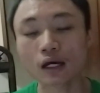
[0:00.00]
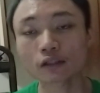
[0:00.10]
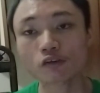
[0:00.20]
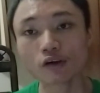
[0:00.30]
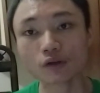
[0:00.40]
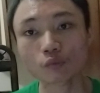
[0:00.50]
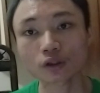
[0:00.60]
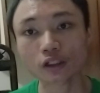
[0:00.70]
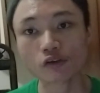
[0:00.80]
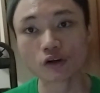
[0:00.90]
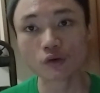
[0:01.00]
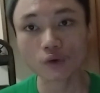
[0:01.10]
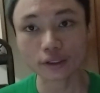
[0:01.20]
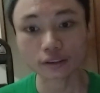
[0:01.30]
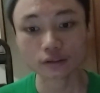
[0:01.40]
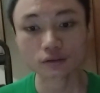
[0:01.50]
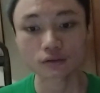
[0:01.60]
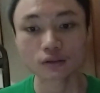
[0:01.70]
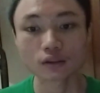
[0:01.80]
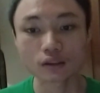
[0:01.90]
And the second word is acquire.
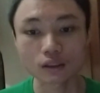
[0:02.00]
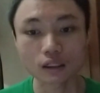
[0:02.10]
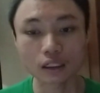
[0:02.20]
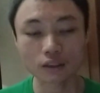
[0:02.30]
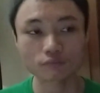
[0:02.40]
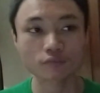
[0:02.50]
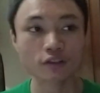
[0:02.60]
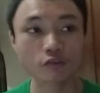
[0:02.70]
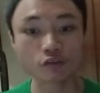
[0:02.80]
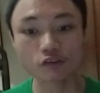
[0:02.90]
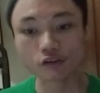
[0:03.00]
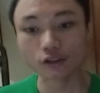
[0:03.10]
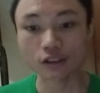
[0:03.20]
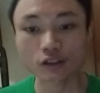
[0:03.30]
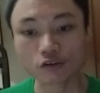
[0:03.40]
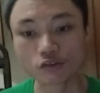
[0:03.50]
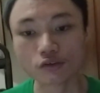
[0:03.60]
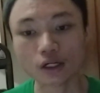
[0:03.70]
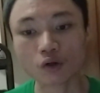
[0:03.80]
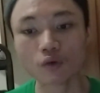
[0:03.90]
The definition
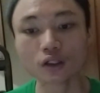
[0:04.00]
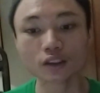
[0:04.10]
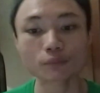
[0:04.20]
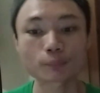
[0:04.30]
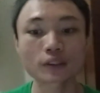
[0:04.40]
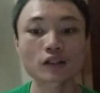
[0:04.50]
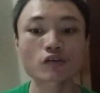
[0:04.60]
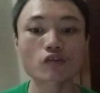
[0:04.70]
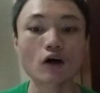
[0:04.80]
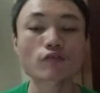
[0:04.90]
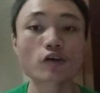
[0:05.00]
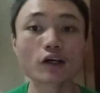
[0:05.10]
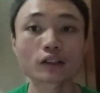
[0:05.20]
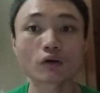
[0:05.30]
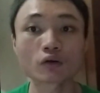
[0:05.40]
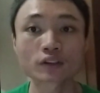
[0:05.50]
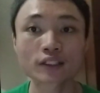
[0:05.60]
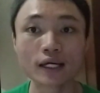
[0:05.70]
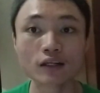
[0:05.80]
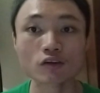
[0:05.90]
is acquire means obtain or
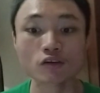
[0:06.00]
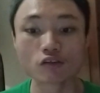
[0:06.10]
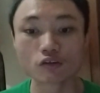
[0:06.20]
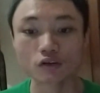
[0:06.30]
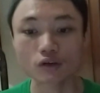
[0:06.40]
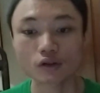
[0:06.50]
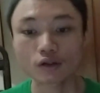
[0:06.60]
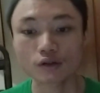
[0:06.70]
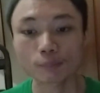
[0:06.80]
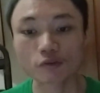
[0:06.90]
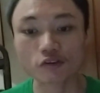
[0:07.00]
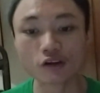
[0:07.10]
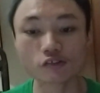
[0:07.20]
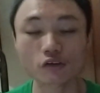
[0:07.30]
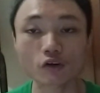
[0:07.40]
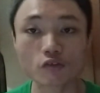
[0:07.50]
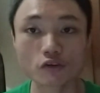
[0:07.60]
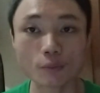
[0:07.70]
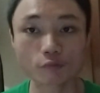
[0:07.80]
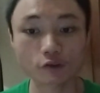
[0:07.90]
gain possession of
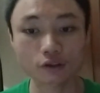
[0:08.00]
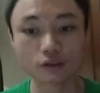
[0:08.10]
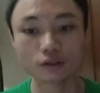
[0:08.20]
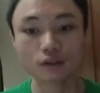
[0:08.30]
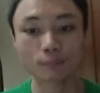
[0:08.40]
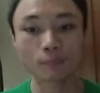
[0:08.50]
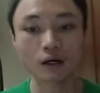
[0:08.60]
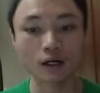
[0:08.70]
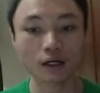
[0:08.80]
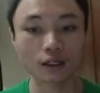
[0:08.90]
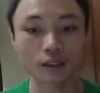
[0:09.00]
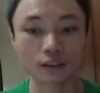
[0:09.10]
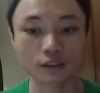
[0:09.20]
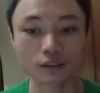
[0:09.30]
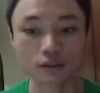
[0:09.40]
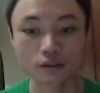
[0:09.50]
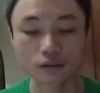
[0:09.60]
something by